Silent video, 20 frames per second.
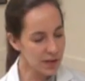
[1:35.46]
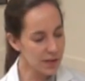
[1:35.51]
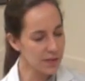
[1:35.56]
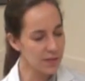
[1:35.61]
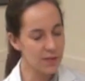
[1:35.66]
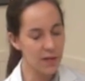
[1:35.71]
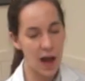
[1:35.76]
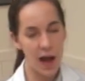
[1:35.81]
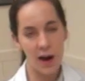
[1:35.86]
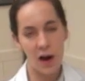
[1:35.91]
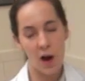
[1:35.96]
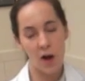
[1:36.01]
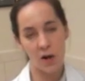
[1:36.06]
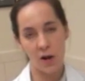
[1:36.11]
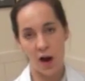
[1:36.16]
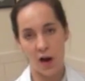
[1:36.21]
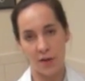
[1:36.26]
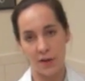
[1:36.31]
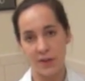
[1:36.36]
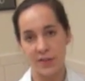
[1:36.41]
Not all
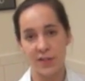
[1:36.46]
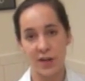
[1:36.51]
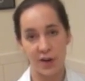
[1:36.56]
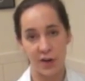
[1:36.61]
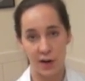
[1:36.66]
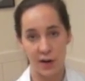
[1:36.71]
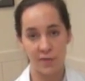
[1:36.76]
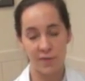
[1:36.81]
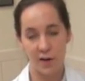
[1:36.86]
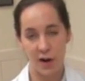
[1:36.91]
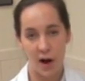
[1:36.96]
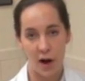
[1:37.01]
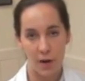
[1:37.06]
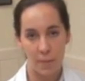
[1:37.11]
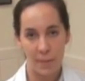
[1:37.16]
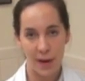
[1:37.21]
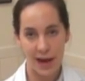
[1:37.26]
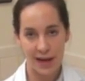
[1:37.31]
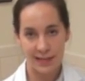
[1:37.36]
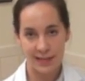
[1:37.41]
collars are good for
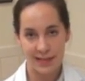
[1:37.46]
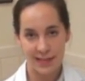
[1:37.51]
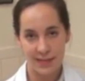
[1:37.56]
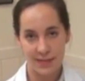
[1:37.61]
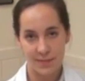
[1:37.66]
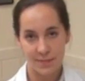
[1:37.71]
all pets.